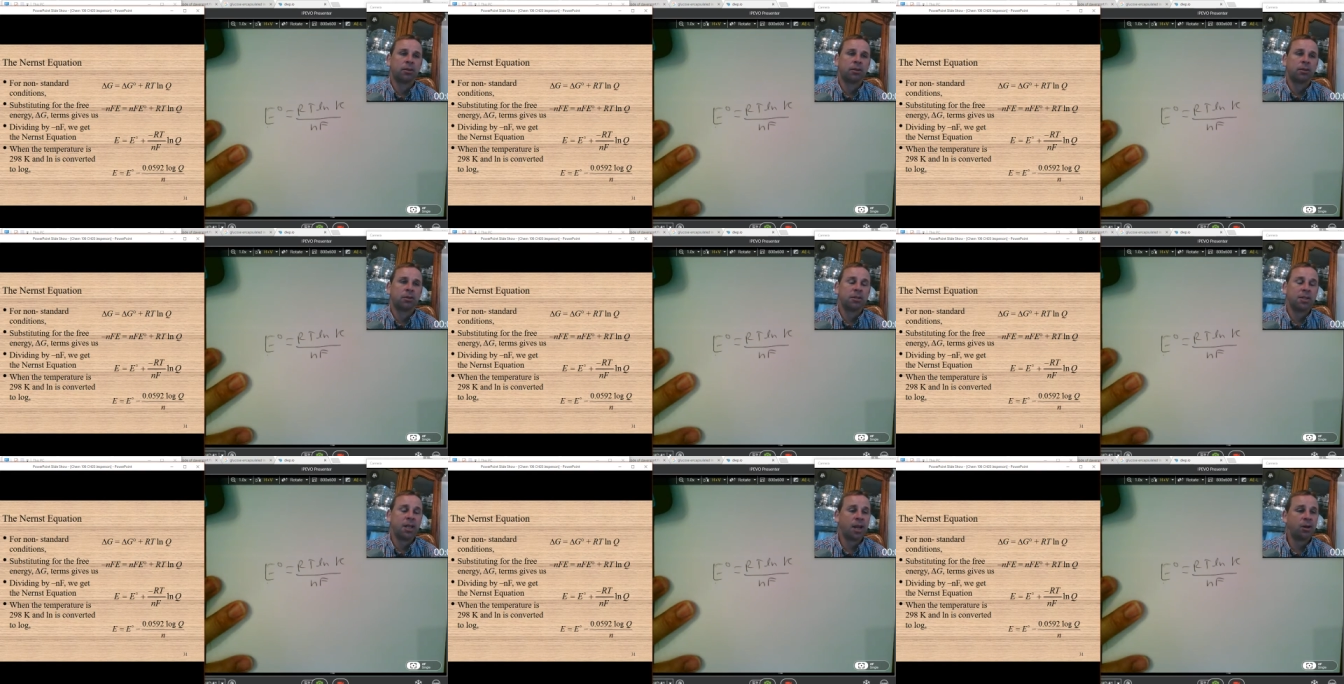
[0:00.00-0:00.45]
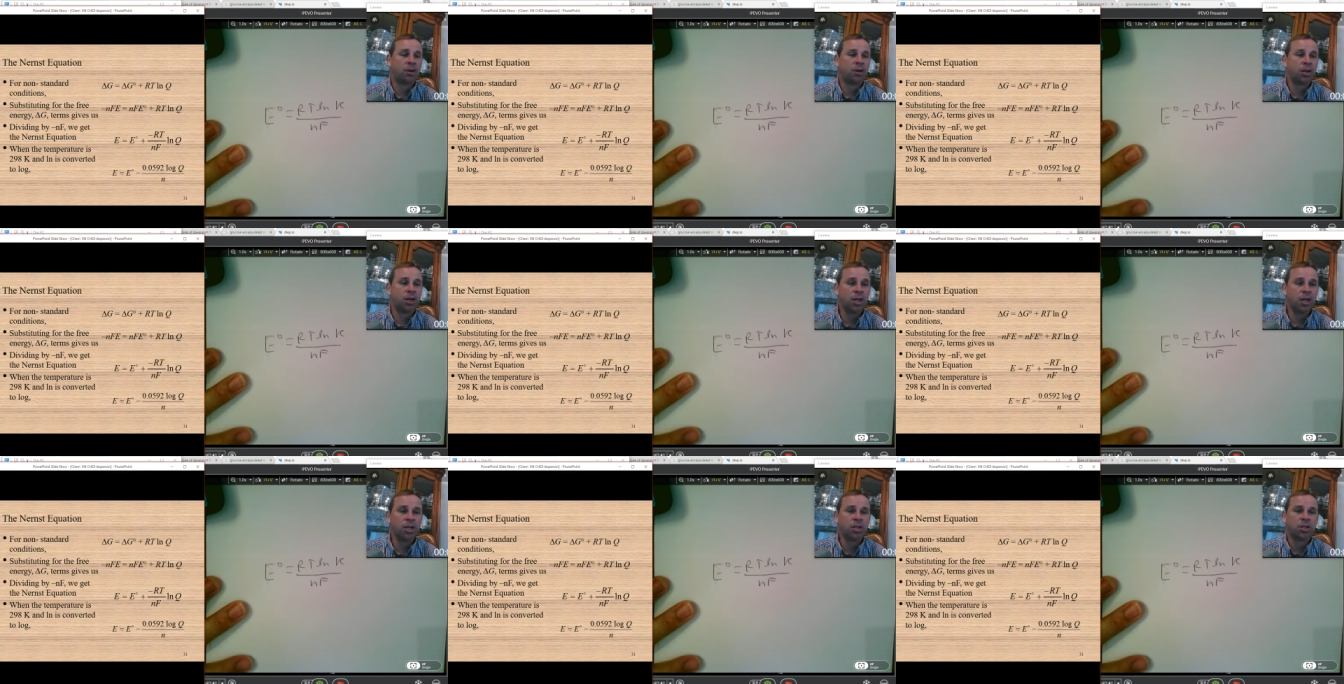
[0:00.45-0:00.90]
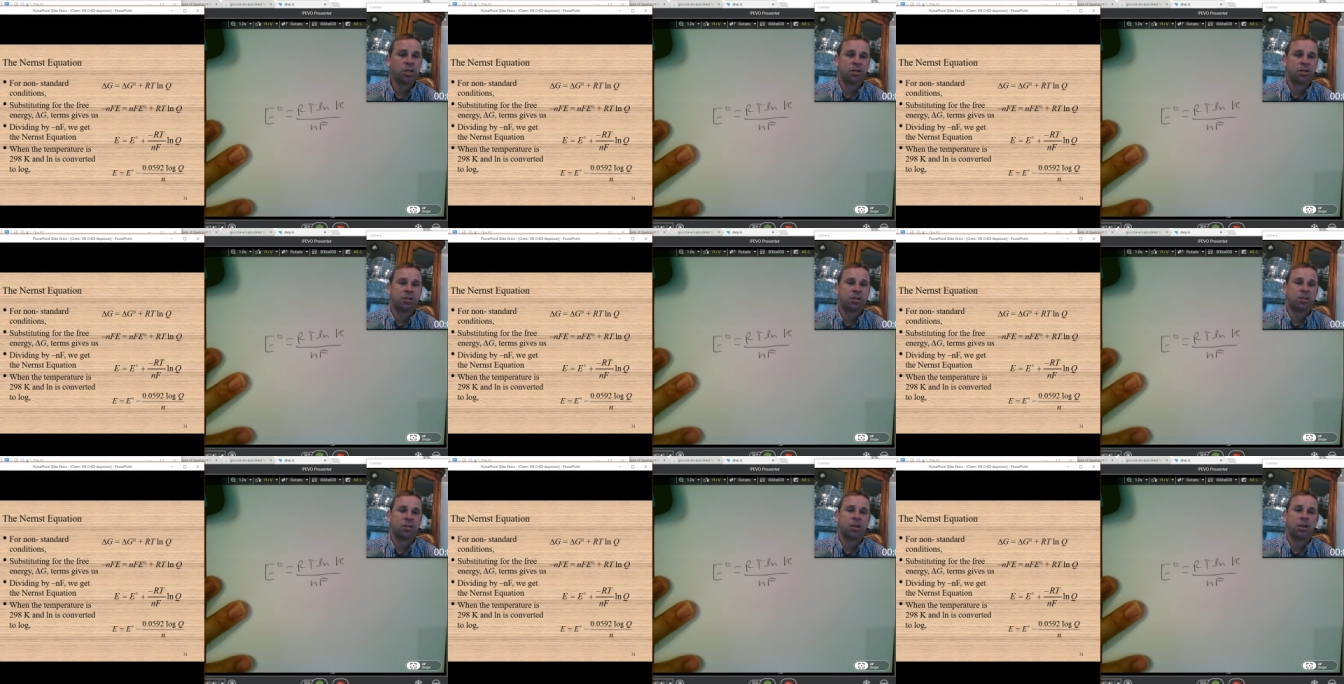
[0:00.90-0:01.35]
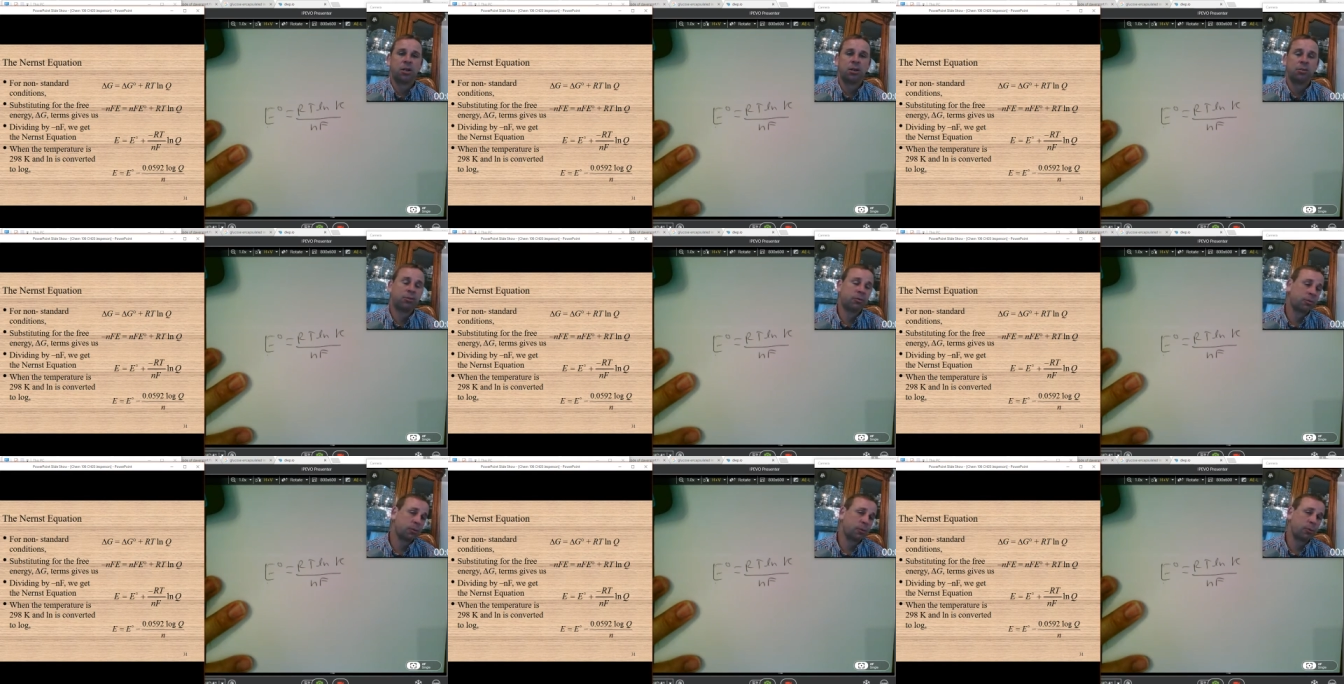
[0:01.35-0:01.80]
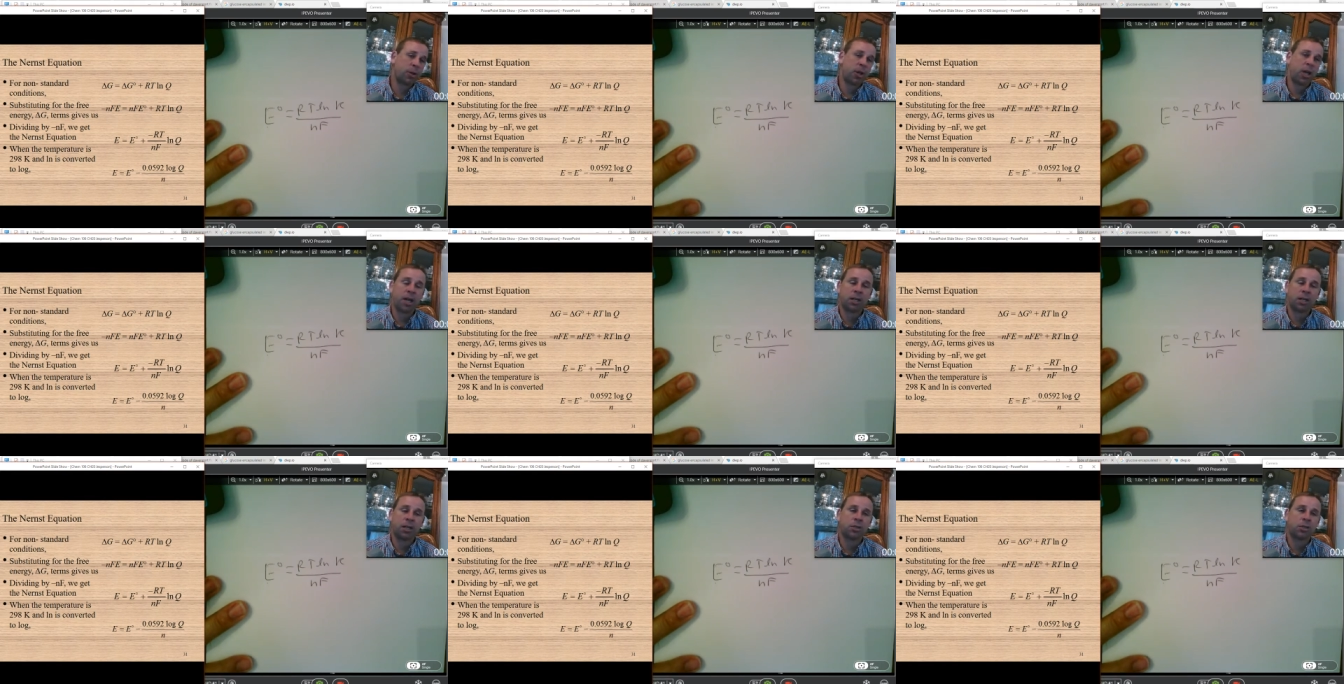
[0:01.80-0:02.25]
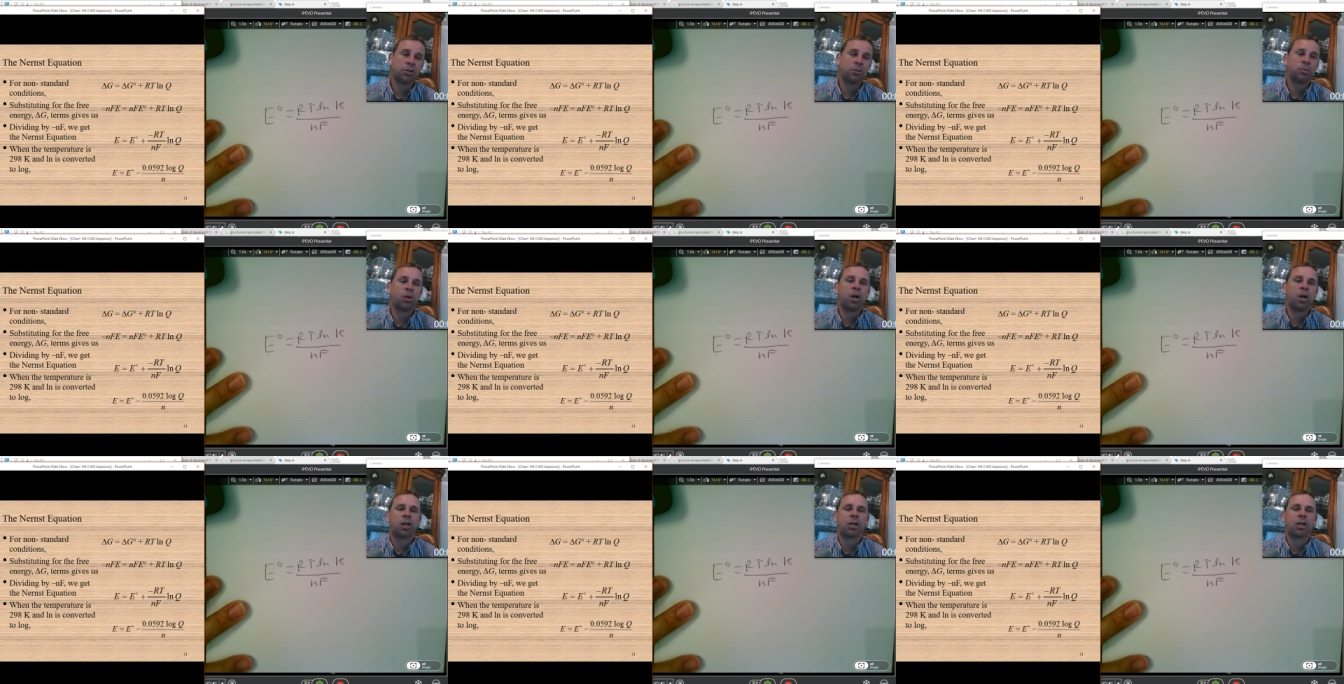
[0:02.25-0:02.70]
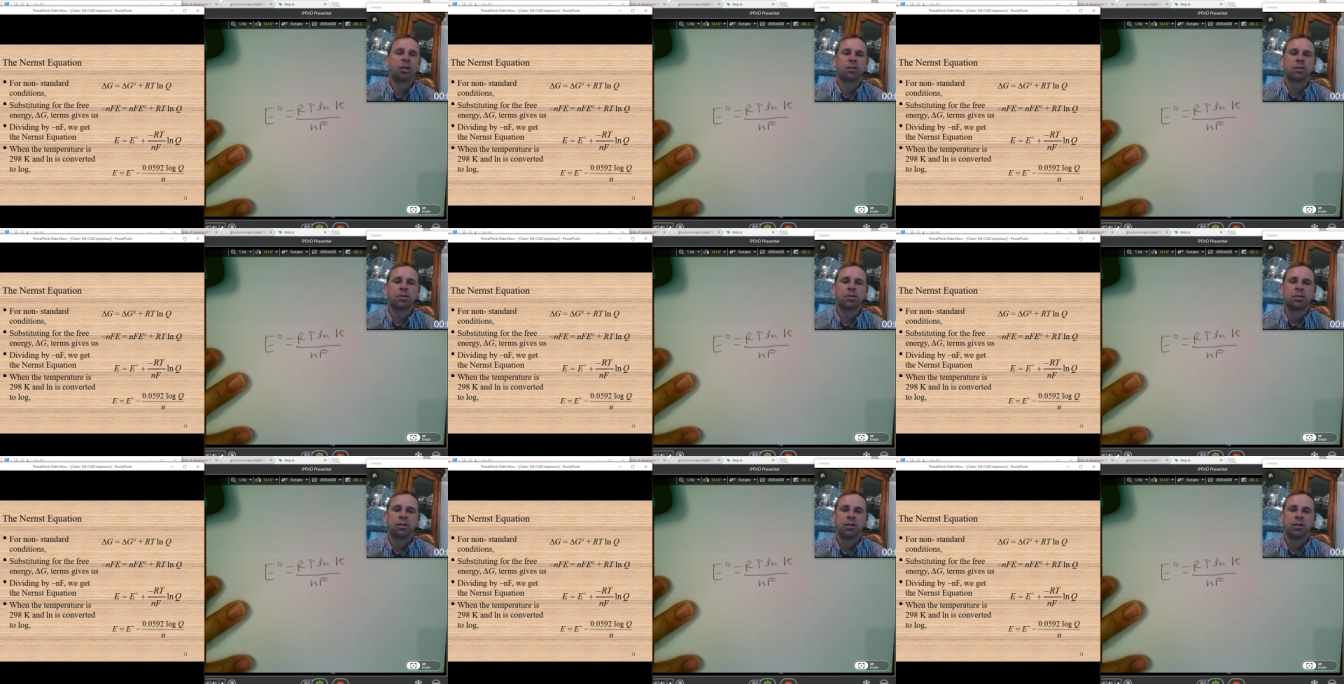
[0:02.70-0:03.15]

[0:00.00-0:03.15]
standard conditions of reactants or products.